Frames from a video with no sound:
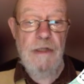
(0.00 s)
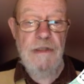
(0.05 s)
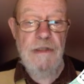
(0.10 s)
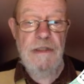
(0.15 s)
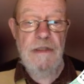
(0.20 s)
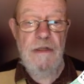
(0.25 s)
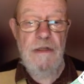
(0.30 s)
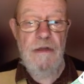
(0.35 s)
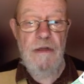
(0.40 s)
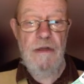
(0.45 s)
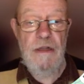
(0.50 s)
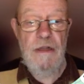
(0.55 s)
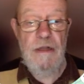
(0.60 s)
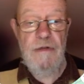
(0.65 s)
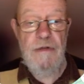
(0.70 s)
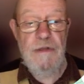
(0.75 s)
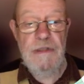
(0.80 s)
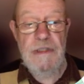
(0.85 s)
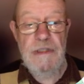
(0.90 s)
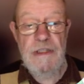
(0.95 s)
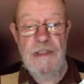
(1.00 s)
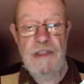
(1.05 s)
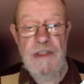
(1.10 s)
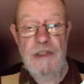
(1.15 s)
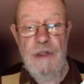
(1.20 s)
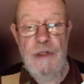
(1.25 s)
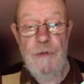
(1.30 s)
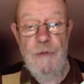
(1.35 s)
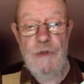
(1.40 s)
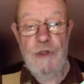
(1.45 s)
there is the
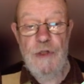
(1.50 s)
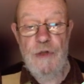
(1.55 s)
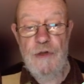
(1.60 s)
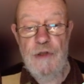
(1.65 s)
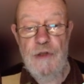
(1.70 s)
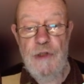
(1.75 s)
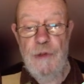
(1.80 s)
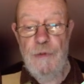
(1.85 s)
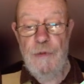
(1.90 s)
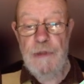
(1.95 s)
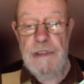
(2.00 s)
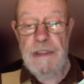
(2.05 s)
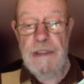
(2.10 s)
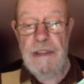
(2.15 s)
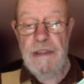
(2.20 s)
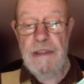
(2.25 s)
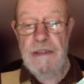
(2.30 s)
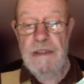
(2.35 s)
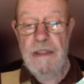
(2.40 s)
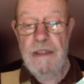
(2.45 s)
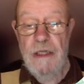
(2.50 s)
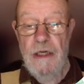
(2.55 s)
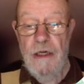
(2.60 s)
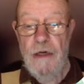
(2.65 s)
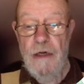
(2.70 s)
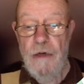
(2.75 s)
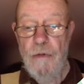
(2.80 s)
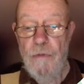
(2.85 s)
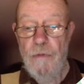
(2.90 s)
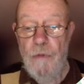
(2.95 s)
sluice or sluices,
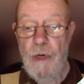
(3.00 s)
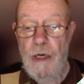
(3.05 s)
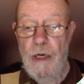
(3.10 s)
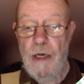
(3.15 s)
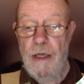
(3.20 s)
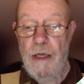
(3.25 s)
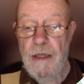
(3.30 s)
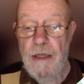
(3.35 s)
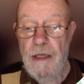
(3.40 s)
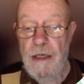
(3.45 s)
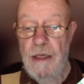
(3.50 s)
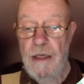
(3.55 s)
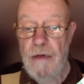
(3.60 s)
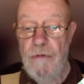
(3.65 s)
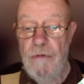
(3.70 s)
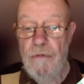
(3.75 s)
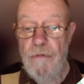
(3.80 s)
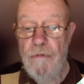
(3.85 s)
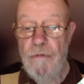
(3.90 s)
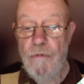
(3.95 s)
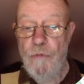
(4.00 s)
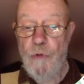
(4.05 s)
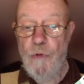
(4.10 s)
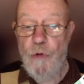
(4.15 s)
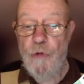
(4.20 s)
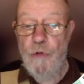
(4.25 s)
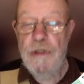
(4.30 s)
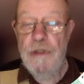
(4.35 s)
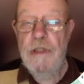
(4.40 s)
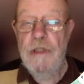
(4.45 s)
where the
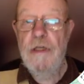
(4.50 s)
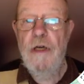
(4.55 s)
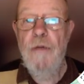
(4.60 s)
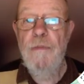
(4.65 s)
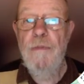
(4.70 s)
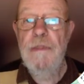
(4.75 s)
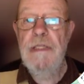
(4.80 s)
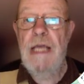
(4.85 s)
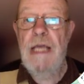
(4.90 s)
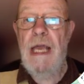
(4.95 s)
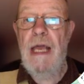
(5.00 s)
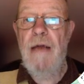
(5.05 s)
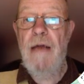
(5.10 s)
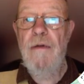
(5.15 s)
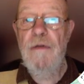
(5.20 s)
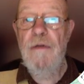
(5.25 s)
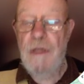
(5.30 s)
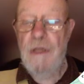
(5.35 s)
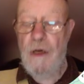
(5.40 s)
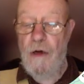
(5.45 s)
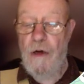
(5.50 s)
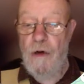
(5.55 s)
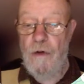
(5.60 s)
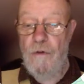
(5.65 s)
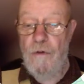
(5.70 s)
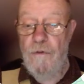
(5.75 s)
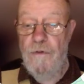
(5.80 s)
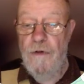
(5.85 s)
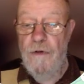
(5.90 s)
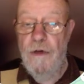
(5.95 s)
water comes out
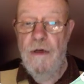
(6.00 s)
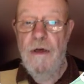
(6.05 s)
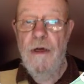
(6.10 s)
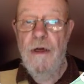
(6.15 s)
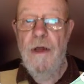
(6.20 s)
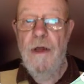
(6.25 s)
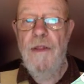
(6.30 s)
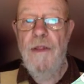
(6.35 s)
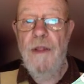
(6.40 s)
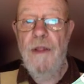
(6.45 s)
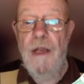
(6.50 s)
of the